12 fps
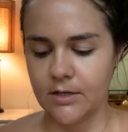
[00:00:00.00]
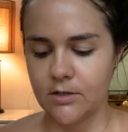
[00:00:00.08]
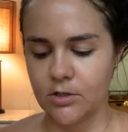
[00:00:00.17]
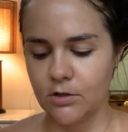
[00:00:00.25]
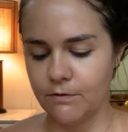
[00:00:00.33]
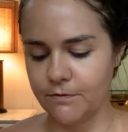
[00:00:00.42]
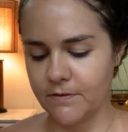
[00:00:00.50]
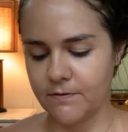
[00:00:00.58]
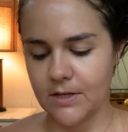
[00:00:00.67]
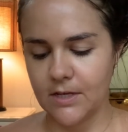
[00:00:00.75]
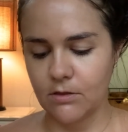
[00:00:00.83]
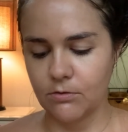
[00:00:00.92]

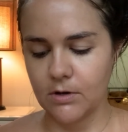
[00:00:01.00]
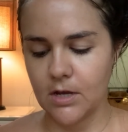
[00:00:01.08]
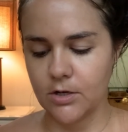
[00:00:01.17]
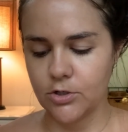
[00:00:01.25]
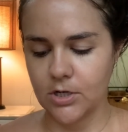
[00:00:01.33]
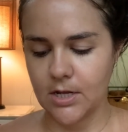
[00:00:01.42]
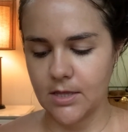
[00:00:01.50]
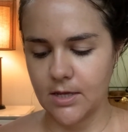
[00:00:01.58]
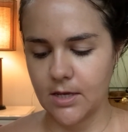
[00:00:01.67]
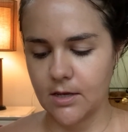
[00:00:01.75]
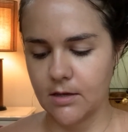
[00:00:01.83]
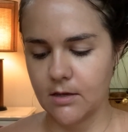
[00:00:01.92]
$250, and $300, I
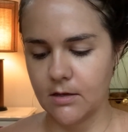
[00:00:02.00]
think.